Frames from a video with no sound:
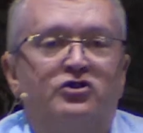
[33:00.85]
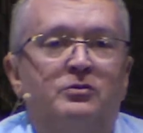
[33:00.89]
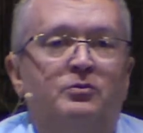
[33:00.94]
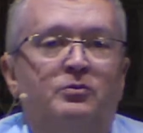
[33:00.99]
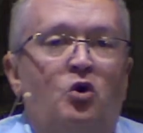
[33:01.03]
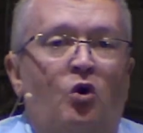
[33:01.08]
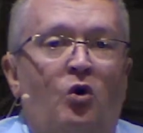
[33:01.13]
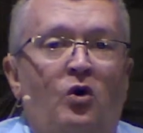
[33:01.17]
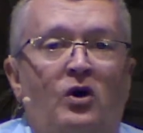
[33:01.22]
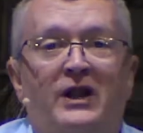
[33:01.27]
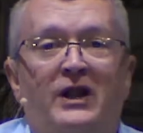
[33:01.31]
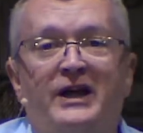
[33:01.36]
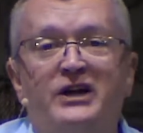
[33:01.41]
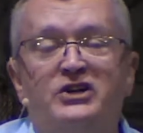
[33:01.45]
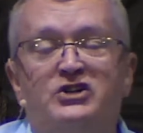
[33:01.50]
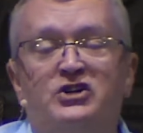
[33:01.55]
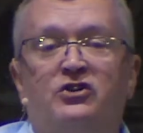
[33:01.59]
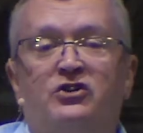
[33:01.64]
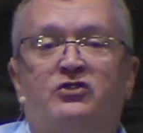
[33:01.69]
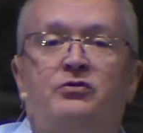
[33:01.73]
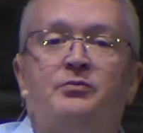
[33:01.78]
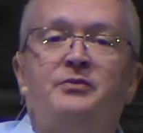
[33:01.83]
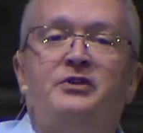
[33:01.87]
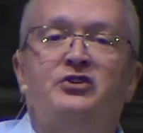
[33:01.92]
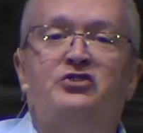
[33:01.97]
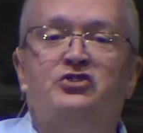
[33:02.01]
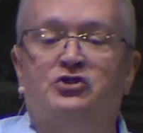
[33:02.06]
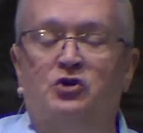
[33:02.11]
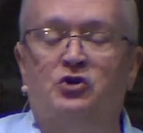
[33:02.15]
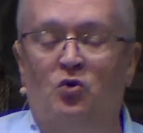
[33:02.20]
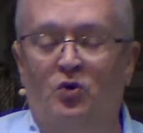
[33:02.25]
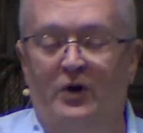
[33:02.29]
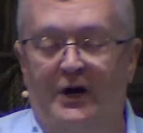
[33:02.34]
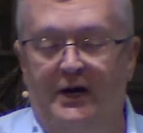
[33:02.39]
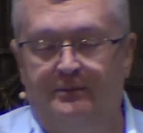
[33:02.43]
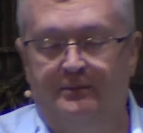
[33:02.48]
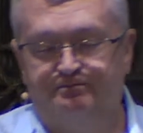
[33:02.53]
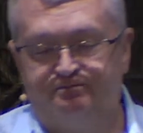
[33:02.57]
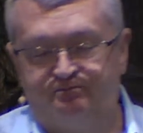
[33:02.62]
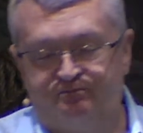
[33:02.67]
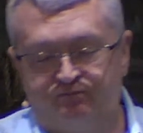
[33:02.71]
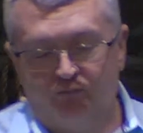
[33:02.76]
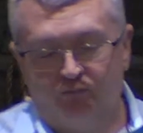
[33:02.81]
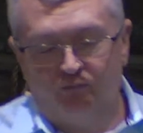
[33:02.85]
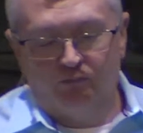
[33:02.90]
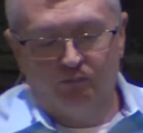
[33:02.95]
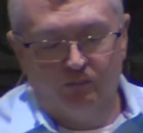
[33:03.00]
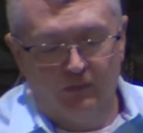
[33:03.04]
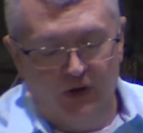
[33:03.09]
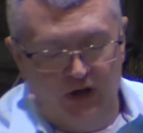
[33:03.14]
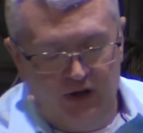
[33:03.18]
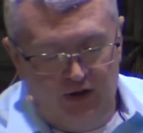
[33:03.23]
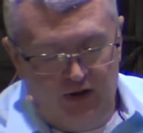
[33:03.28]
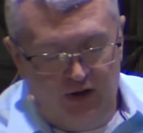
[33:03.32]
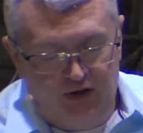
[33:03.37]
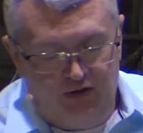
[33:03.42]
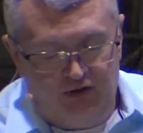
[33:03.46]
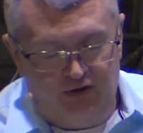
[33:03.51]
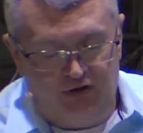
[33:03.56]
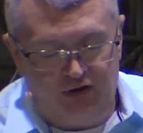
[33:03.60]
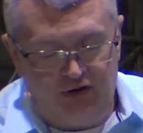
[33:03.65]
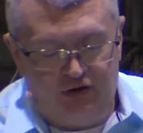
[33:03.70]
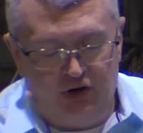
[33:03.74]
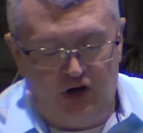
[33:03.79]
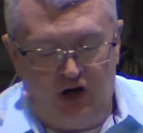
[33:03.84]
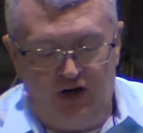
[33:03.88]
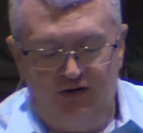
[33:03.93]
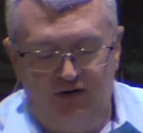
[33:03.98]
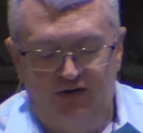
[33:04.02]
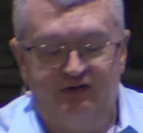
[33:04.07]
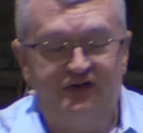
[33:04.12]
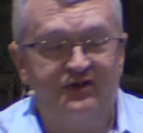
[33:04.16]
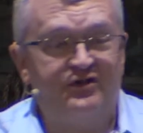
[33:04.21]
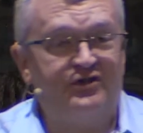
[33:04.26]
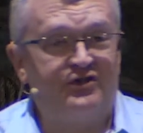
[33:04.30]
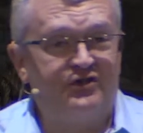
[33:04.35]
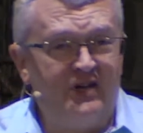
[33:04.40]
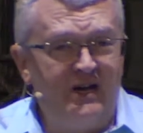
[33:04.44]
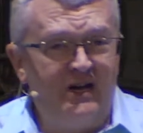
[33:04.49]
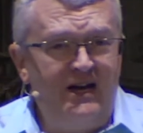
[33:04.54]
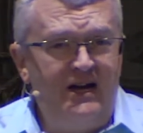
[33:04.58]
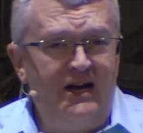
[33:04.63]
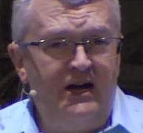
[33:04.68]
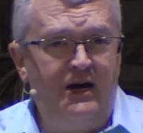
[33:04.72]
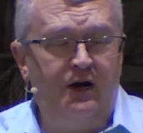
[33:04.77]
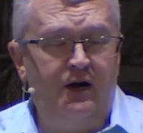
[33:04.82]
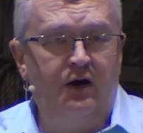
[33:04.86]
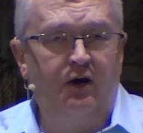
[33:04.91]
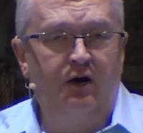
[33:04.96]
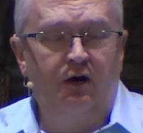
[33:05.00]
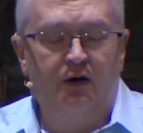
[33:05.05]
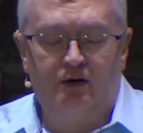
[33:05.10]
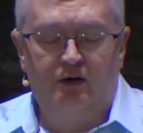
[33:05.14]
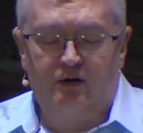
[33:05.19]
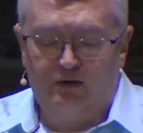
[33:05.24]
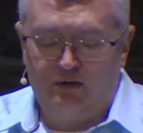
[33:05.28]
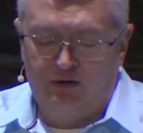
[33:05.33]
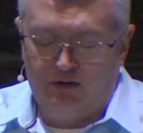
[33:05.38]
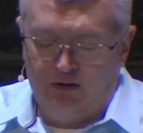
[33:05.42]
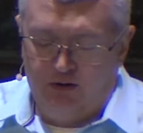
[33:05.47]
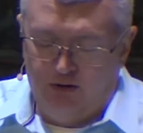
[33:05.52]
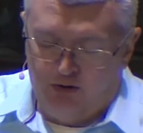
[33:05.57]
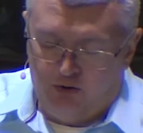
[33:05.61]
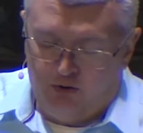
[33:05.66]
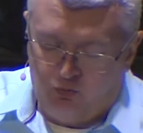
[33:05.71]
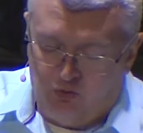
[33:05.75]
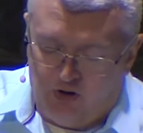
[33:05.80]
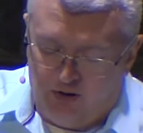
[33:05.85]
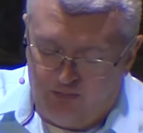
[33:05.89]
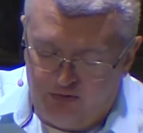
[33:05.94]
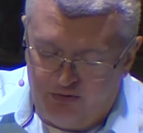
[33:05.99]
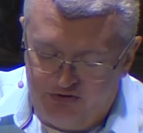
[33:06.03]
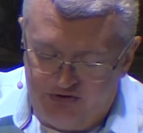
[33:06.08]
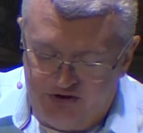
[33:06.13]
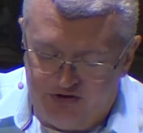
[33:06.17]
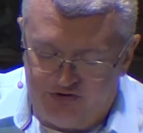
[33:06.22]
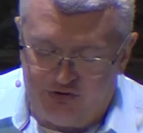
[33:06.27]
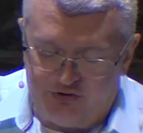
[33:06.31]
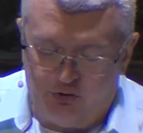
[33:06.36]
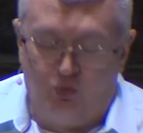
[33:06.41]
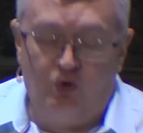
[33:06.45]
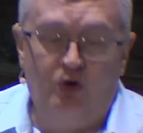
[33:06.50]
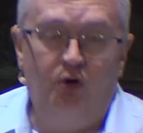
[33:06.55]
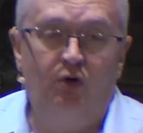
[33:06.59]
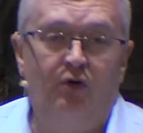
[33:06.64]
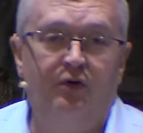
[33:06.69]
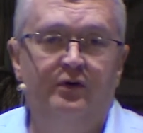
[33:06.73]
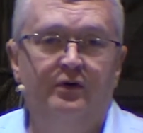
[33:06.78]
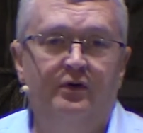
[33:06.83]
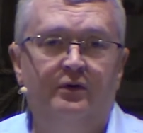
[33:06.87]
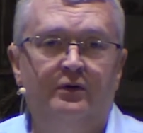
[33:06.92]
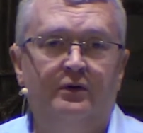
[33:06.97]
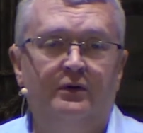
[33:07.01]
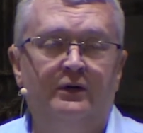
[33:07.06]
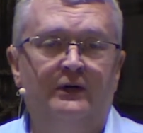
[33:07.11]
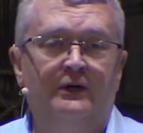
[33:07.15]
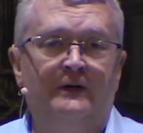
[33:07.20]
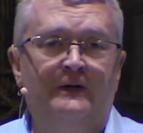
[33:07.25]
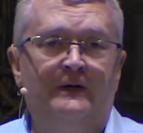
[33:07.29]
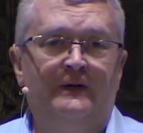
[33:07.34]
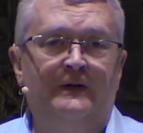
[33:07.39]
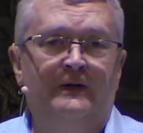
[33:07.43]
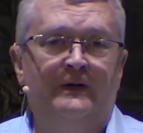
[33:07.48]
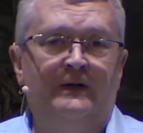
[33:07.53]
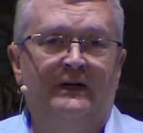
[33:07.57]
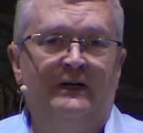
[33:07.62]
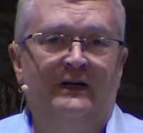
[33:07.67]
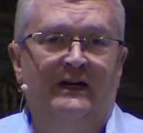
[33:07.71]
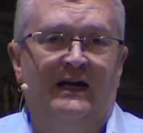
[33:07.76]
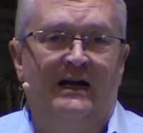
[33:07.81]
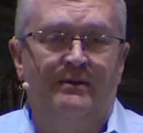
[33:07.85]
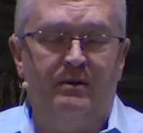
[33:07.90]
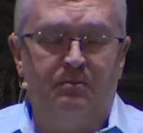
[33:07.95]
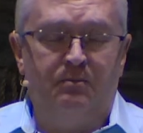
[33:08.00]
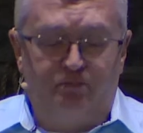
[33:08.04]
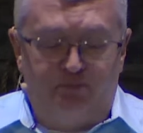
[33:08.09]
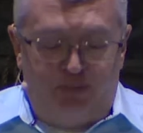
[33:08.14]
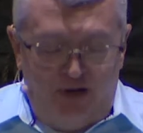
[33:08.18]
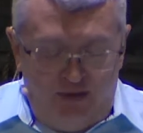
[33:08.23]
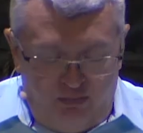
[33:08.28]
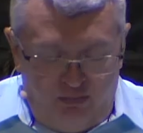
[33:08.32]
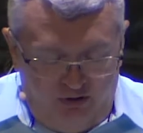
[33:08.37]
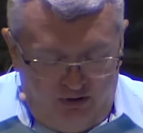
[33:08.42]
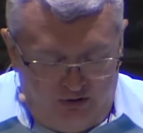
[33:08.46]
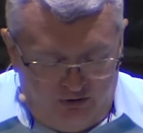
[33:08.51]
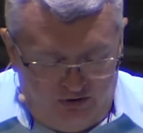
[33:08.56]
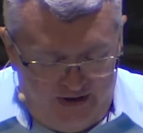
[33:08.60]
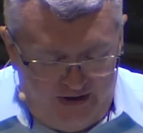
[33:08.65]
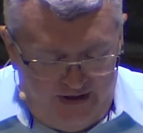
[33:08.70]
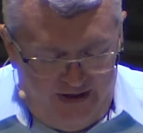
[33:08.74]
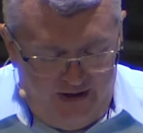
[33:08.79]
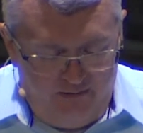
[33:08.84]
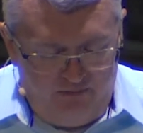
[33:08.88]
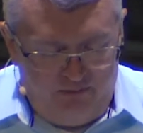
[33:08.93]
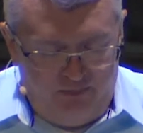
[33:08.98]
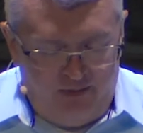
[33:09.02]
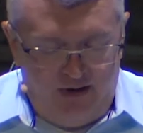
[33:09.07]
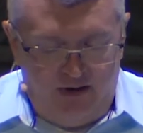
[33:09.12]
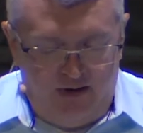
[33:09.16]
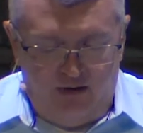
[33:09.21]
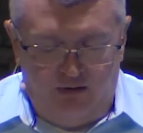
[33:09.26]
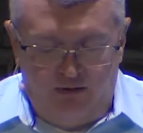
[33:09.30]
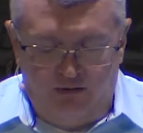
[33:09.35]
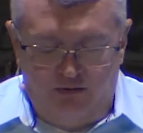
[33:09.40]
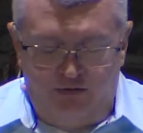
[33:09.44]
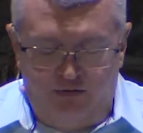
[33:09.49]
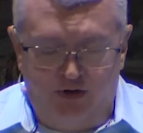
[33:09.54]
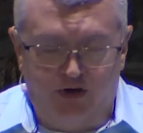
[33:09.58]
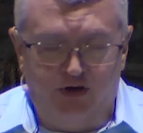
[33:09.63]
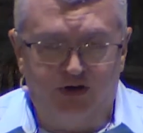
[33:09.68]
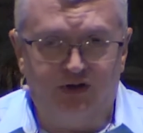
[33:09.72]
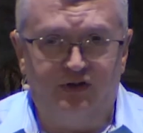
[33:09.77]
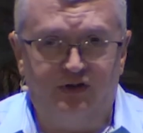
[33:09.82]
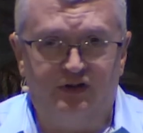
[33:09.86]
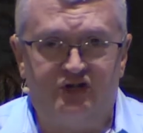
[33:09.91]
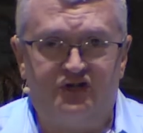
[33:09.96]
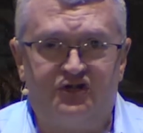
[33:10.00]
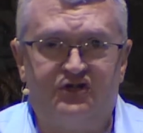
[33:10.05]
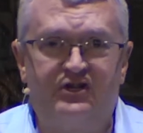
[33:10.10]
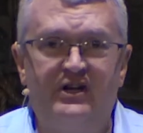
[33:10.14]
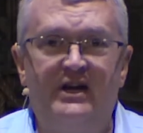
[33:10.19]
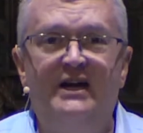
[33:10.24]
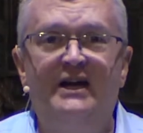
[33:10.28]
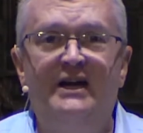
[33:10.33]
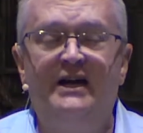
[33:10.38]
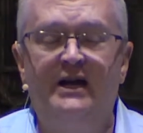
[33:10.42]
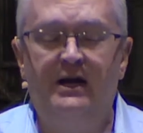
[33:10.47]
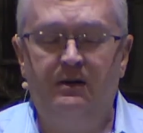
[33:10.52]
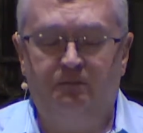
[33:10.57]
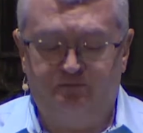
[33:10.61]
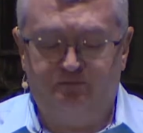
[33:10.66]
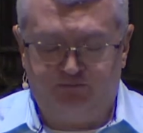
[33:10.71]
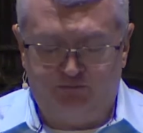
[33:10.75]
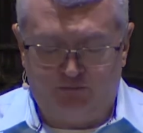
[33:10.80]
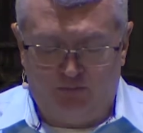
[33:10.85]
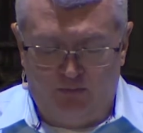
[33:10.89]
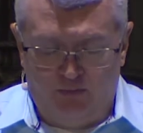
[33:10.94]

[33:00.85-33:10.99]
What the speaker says: some correlations from this story to the thought that the sea here represents the world. I mean, biblically, the sea